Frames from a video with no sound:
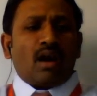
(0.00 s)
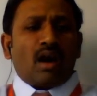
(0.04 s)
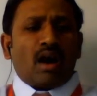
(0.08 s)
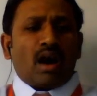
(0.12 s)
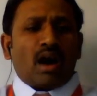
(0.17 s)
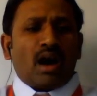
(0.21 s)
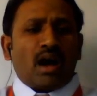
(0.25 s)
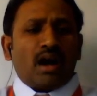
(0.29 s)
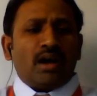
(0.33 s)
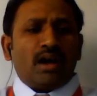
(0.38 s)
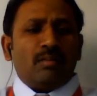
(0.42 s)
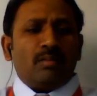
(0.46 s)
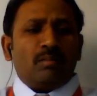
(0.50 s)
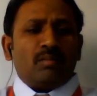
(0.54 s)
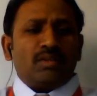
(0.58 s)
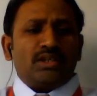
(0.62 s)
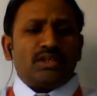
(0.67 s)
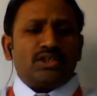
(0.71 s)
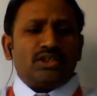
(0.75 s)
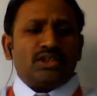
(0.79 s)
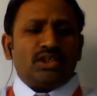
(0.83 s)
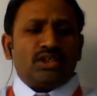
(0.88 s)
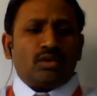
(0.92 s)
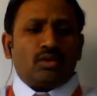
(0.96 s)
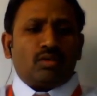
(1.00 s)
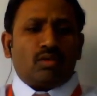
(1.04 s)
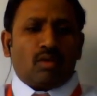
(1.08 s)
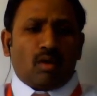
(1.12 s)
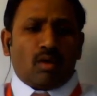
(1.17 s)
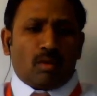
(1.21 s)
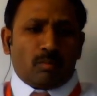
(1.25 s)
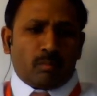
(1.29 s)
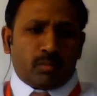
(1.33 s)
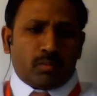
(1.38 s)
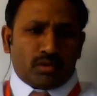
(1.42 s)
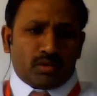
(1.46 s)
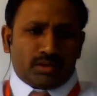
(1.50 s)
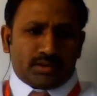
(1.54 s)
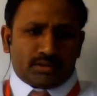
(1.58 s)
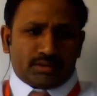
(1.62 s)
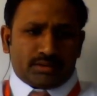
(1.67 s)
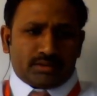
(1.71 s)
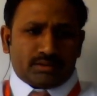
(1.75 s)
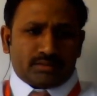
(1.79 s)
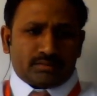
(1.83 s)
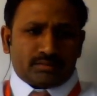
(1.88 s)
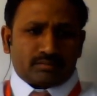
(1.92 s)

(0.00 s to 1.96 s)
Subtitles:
hard machine components.